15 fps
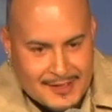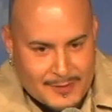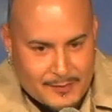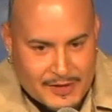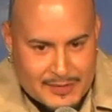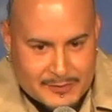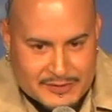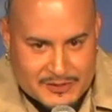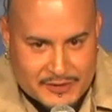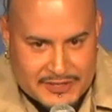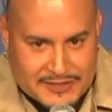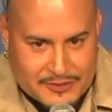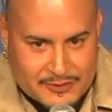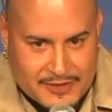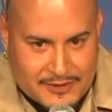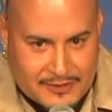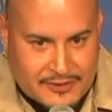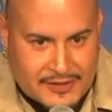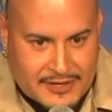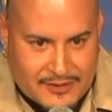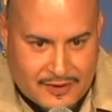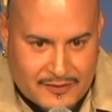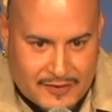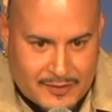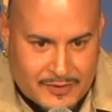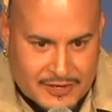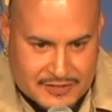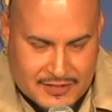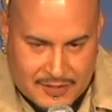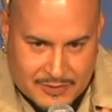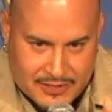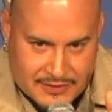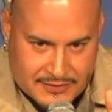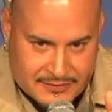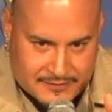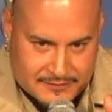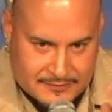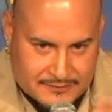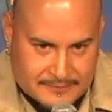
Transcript: My name is Crazy Randall. Thank you all very much. God bless.